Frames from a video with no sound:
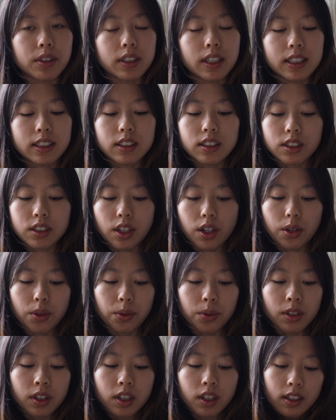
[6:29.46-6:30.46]
lens.
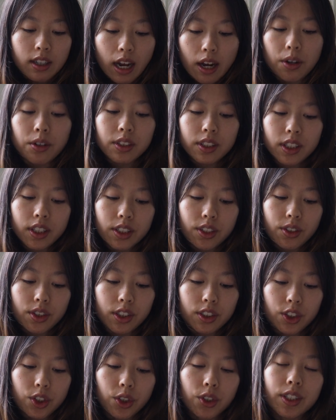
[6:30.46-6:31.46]
So not only are you
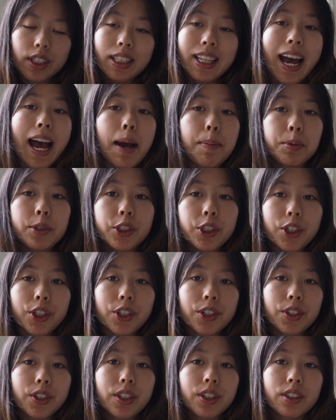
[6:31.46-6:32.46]
controlling the
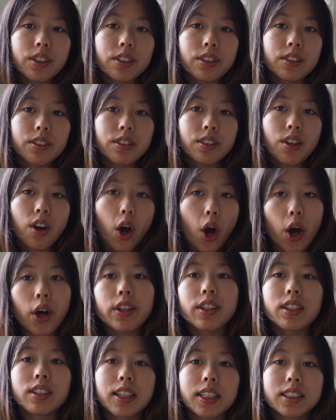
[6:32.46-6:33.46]
aperture
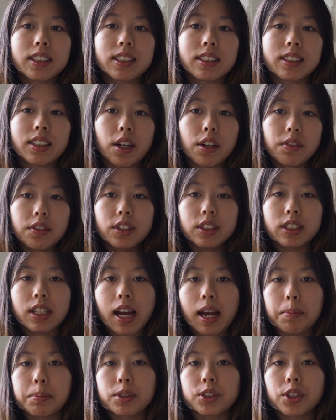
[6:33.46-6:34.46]
on the lens itself, there's an
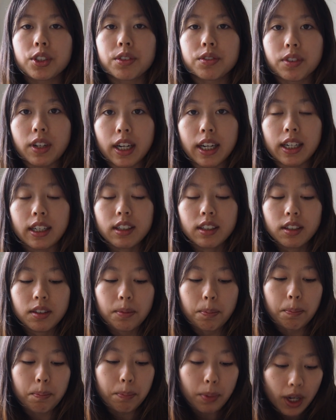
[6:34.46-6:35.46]
aperture ring,
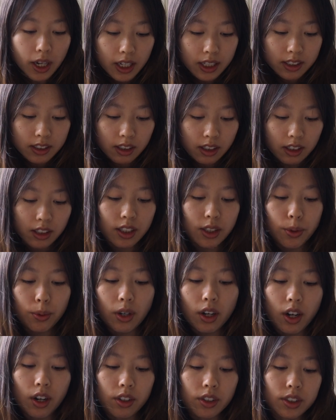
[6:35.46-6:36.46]
but you
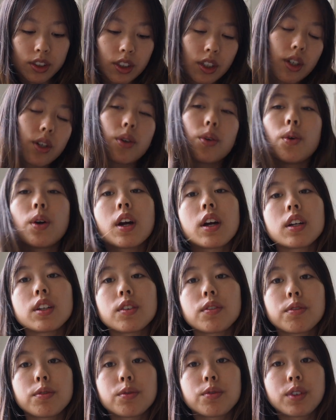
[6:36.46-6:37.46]
are also
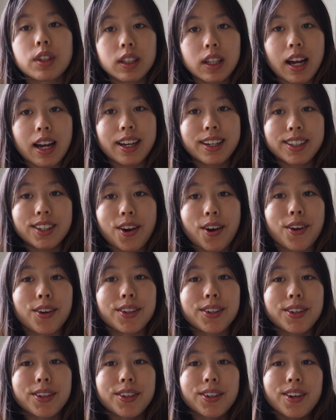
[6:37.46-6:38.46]
relying
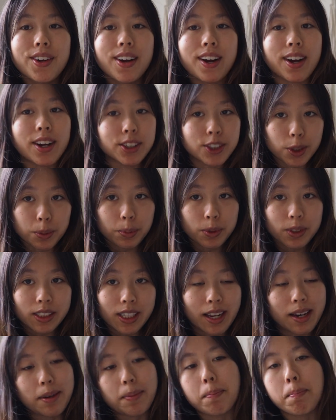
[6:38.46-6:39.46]
on
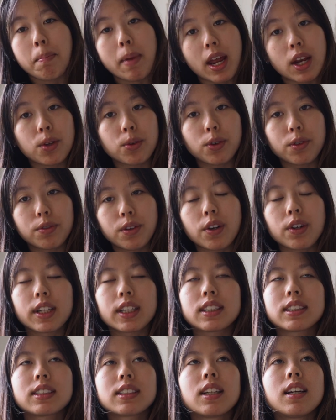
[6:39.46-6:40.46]
100% manual
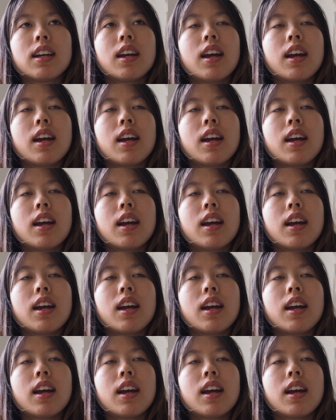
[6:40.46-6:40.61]
focus.